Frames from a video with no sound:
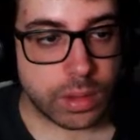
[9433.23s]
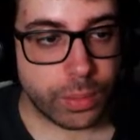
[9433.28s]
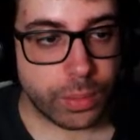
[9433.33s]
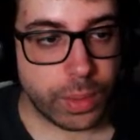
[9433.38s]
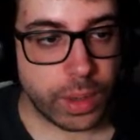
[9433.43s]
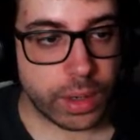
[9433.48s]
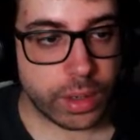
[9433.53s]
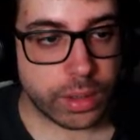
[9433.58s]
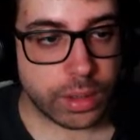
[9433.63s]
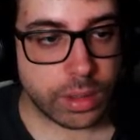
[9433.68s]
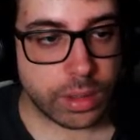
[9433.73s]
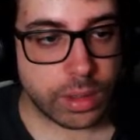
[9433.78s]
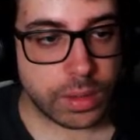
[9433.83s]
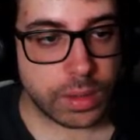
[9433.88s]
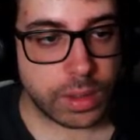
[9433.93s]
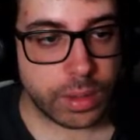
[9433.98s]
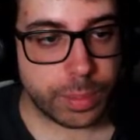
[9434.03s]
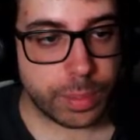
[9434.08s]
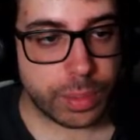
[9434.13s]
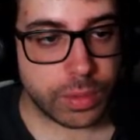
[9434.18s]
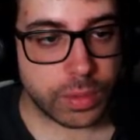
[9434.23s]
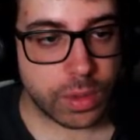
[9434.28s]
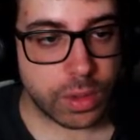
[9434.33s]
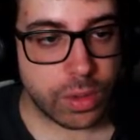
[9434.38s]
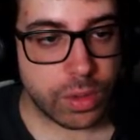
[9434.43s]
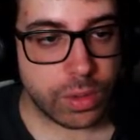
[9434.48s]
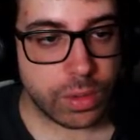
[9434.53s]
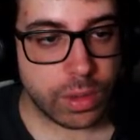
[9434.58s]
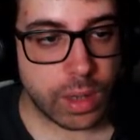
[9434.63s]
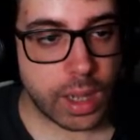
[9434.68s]
So where? Is there a
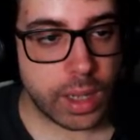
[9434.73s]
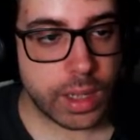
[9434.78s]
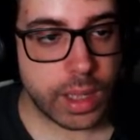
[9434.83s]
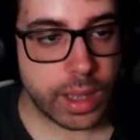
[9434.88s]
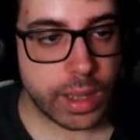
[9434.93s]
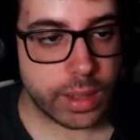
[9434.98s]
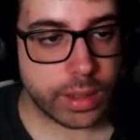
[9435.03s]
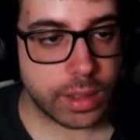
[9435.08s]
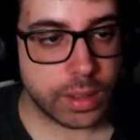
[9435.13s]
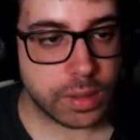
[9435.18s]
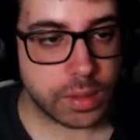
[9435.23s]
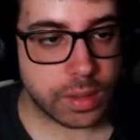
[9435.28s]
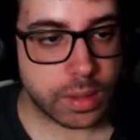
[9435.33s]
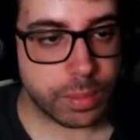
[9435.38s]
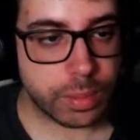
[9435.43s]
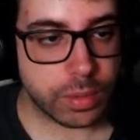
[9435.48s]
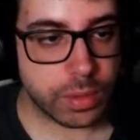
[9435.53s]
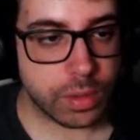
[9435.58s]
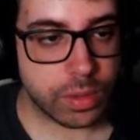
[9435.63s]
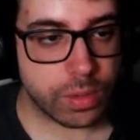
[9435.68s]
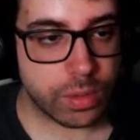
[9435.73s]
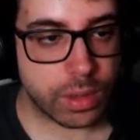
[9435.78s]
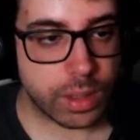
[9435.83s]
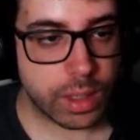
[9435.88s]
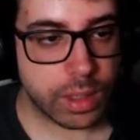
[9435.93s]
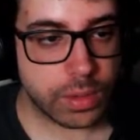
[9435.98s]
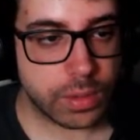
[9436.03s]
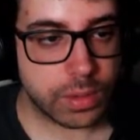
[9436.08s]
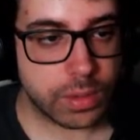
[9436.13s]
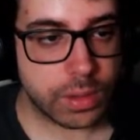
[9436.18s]
position? Ah, yeah, this is the position, I
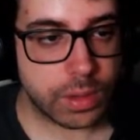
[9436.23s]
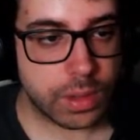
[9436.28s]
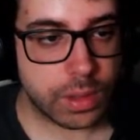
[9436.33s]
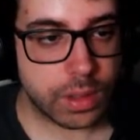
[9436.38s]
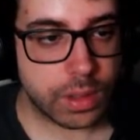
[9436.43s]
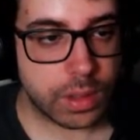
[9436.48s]
guess.